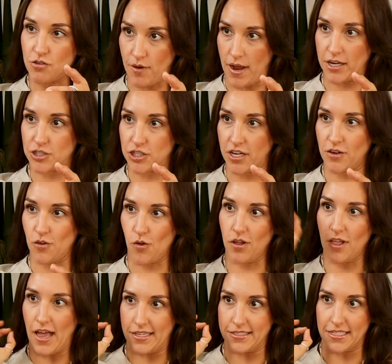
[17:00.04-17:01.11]
direction, or
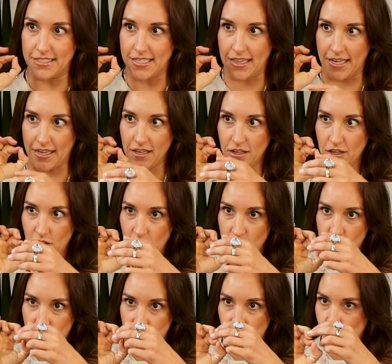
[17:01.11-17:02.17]
as I said, like
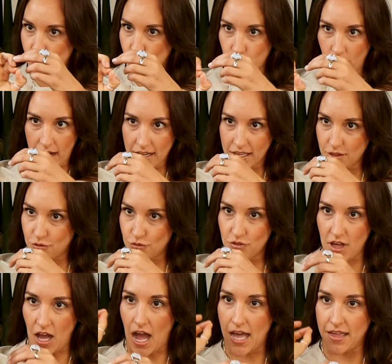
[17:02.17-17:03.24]
just threading it through
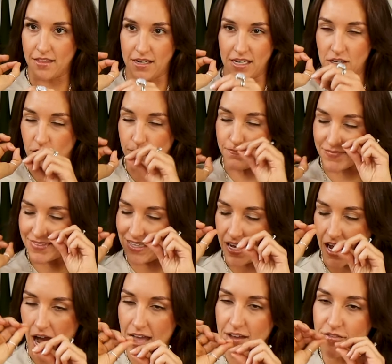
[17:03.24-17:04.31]
the eye of the needle. The
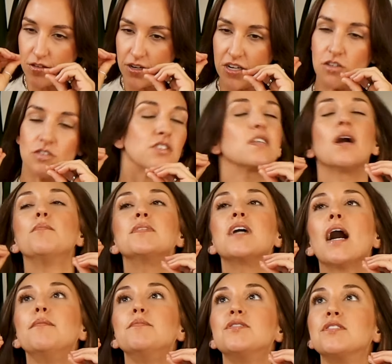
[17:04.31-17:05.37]
eye of the needle
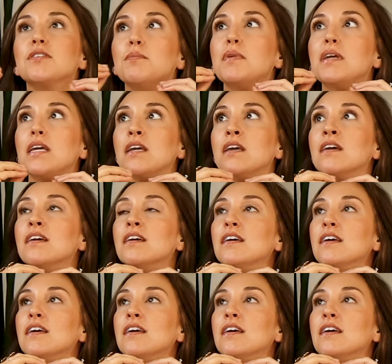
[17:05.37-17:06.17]
sometimes to me,